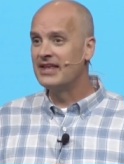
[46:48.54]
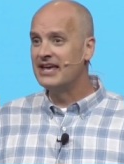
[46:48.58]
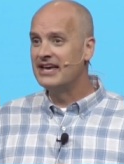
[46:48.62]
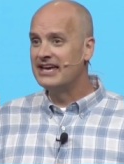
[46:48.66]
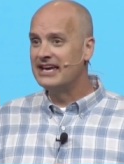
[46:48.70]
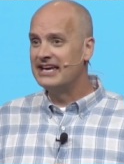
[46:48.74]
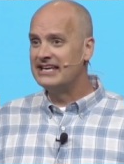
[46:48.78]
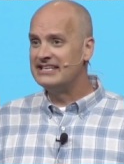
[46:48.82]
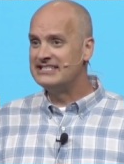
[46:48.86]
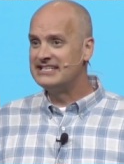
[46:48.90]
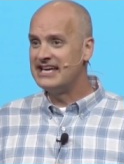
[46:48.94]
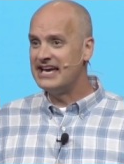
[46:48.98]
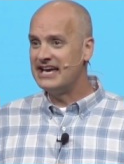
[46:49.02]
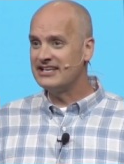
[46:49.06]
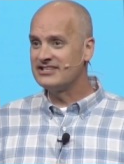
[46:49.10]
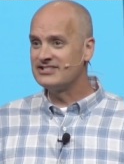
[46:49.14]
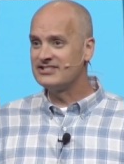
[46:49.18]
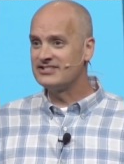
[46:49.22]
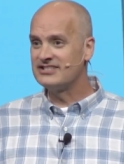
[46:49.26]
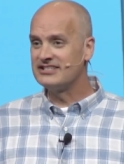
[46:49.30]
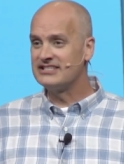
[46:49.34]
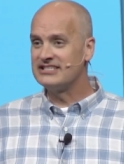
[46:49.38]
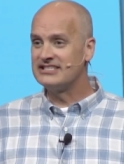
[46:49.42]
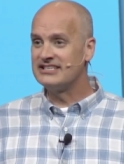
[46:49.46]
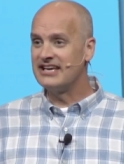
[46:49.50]
and text
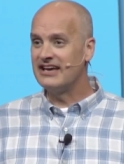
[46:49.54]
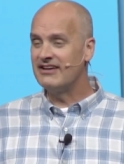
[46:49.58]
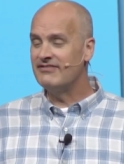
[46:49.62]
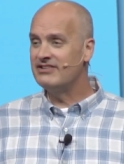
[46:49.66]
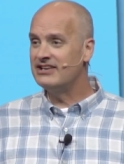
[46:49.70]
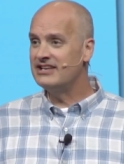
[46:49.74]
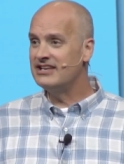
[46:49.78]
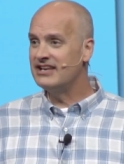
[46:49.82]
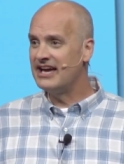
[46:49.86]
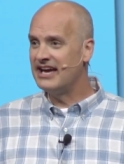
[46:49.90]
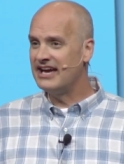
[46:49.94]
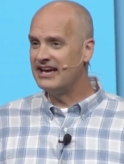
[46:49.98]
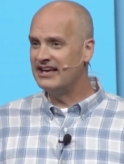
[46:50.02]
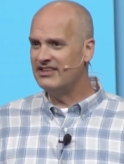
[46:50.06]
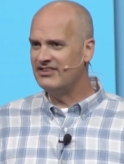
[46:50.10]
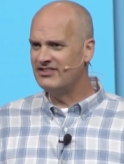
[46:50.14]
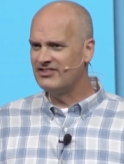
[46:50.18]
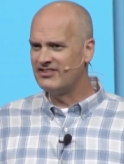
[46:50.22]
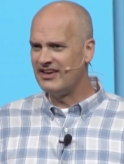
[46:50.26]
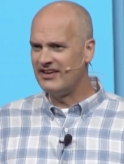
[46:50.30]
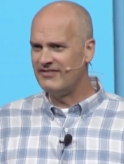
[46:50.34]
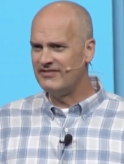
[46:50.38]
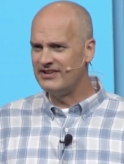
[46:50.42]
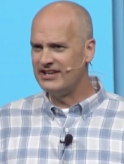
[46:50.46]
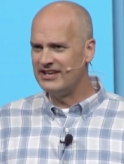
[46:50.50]
to seven nine
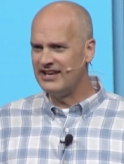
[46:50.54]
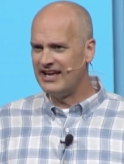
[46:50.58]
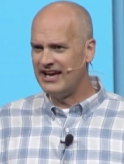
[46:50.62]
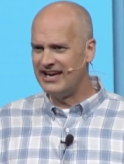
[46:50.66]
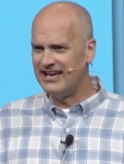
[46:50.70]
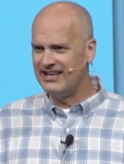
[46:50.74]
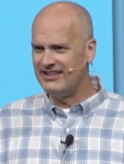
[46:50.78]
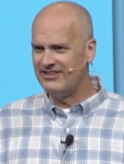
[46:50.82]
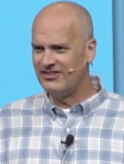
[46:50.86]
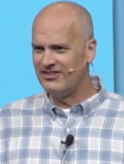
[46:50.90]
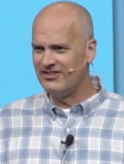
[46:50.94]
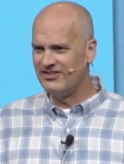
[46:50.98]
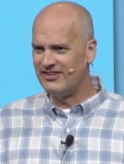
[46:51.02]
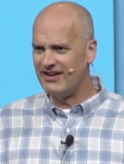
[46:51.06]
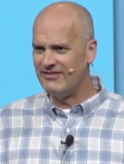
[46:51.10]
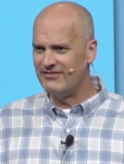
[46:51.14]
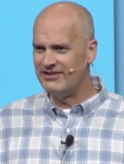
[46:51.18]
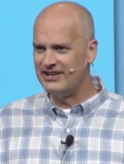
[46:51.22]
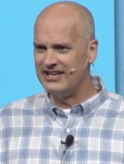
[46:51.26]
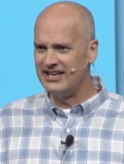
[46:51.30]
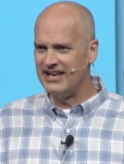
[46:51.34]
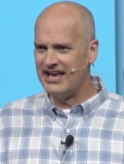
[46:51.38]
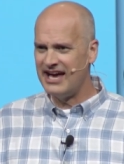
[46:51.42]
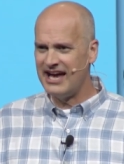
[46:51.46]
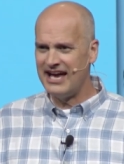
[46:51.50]
seven nine
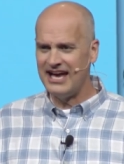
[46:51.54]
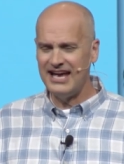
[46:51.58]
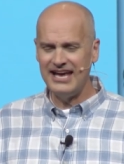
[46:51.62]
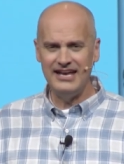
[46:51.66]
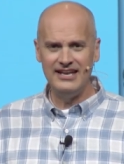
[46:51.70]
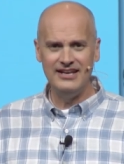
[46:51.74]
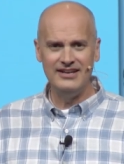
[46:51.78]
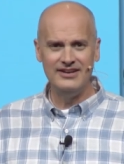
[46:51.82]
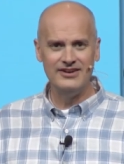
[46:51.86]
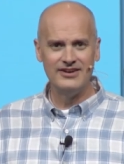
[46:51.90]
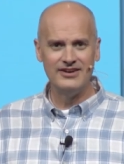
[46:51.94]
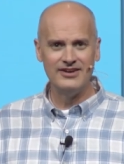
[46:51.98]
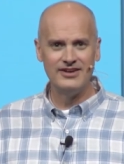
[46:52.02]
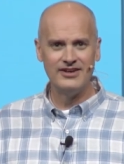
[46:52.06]
seven nine,